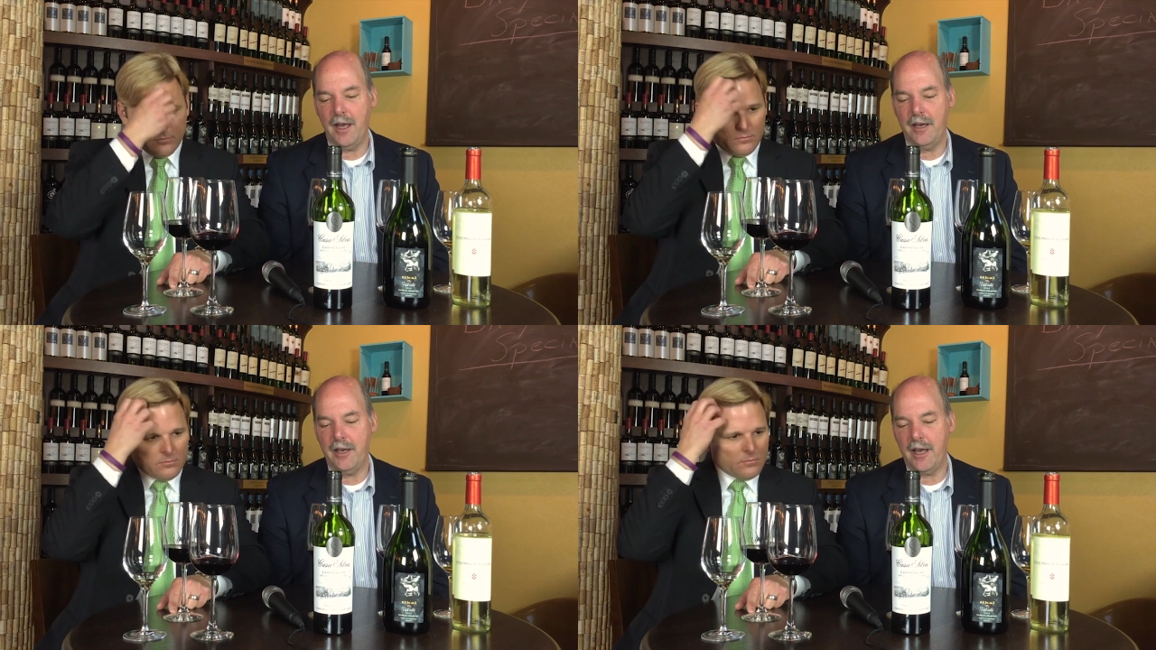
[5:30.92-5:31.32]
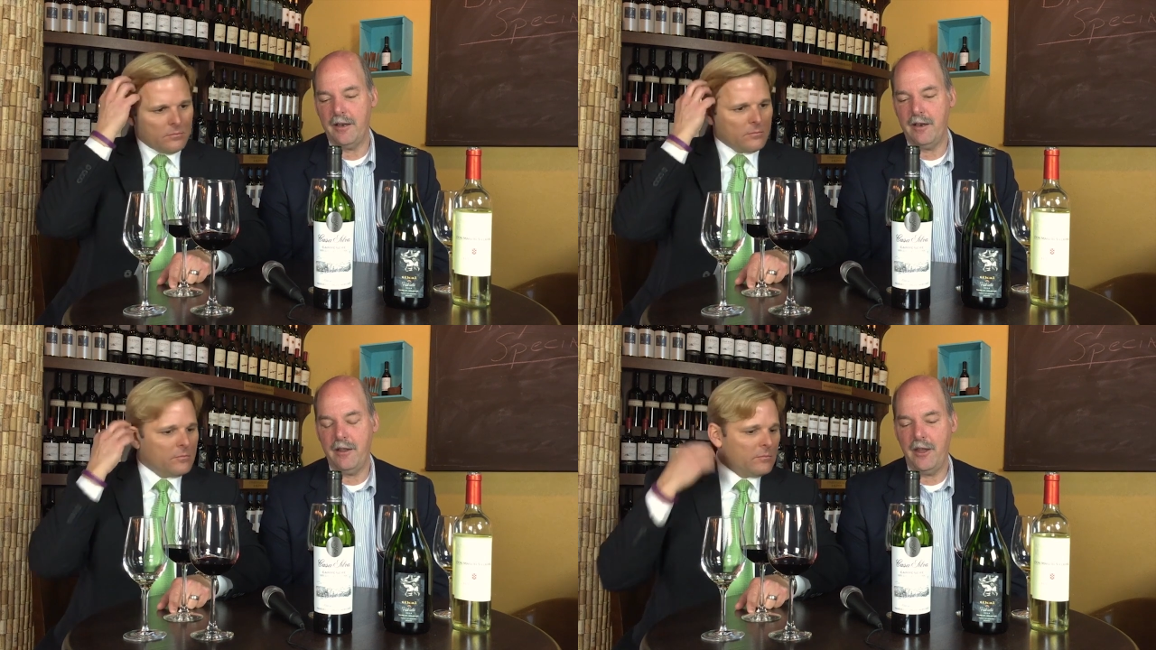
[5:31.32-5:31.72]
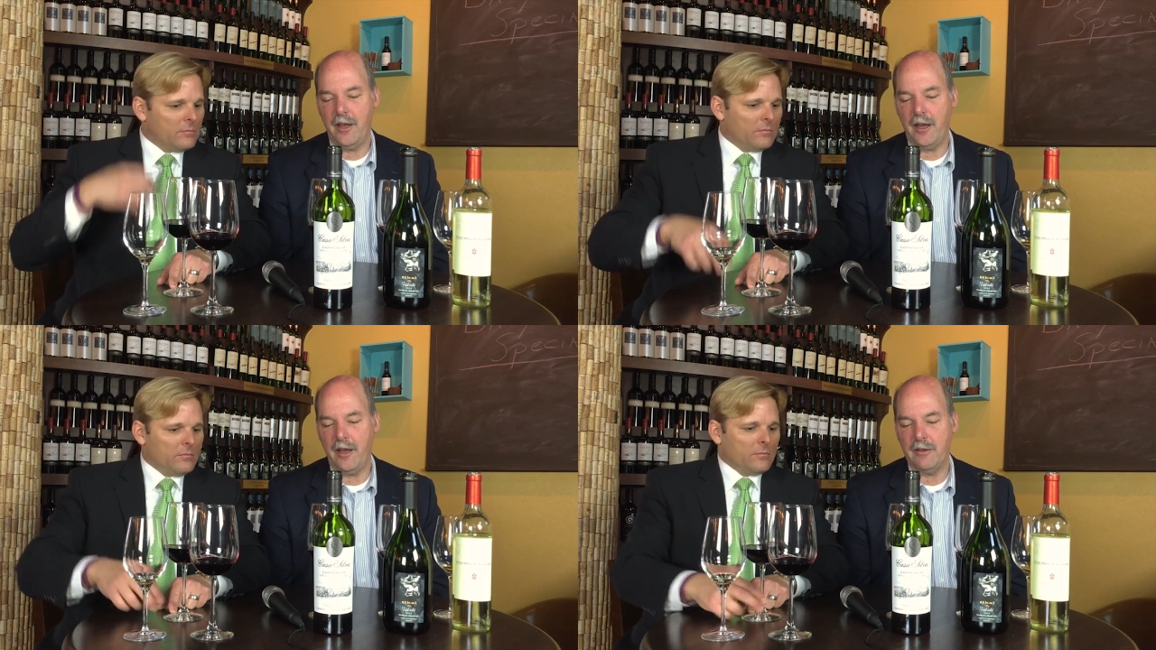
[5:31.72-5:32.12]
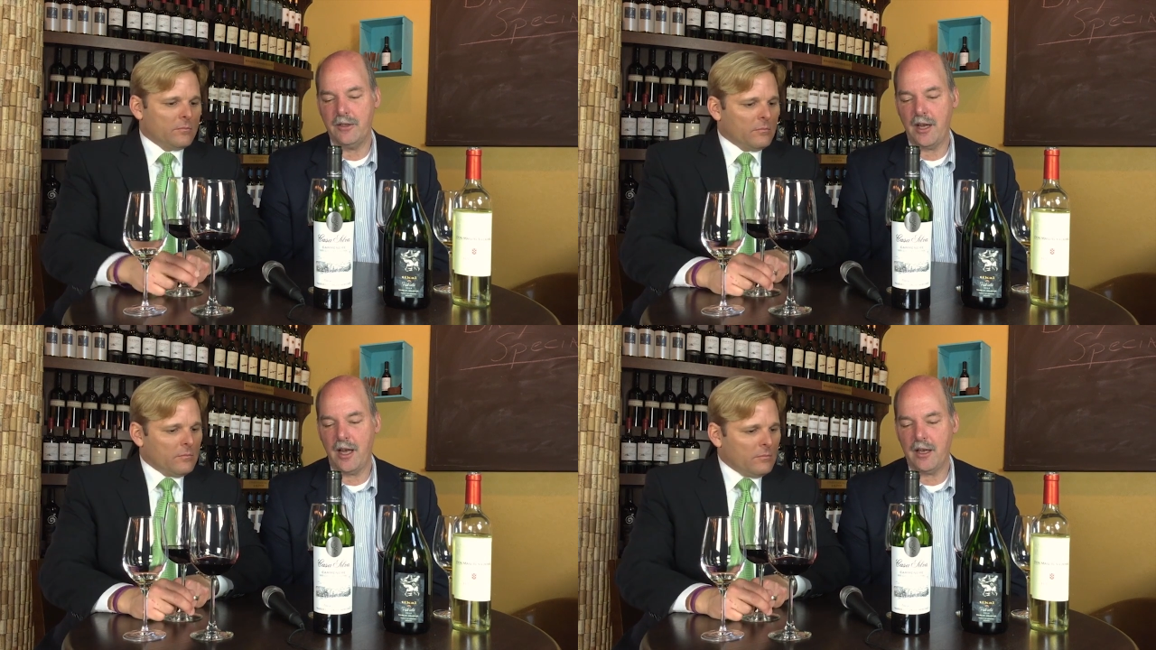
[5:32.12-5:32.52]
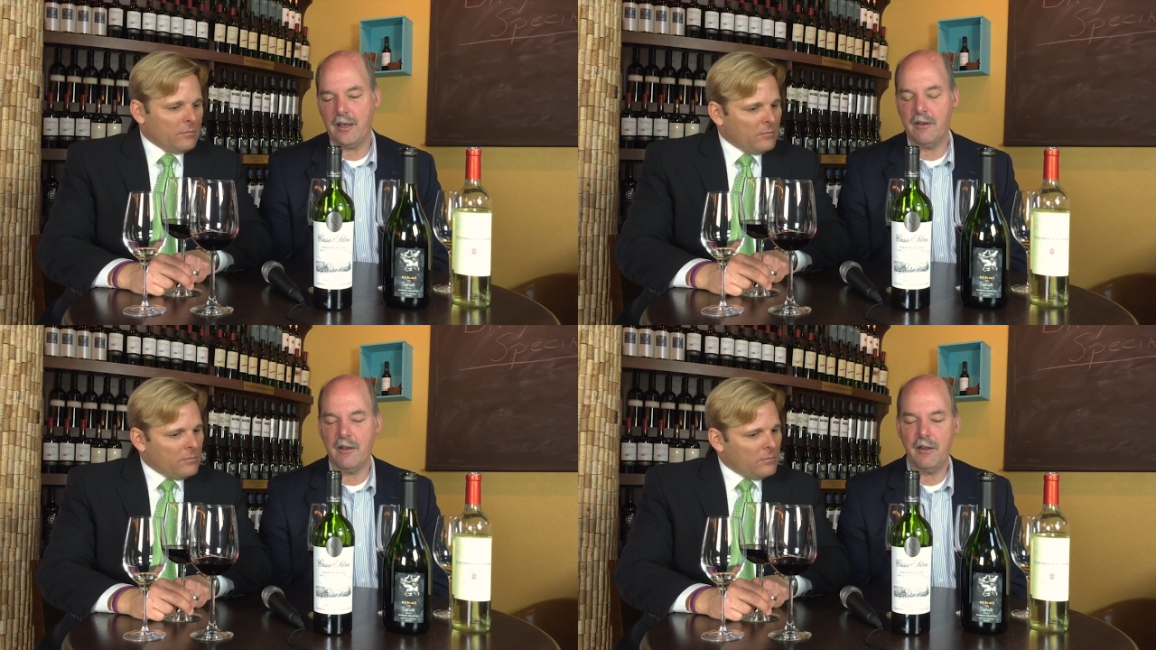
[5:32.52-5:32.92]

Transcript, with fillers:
Speaker 1: and yet, the stock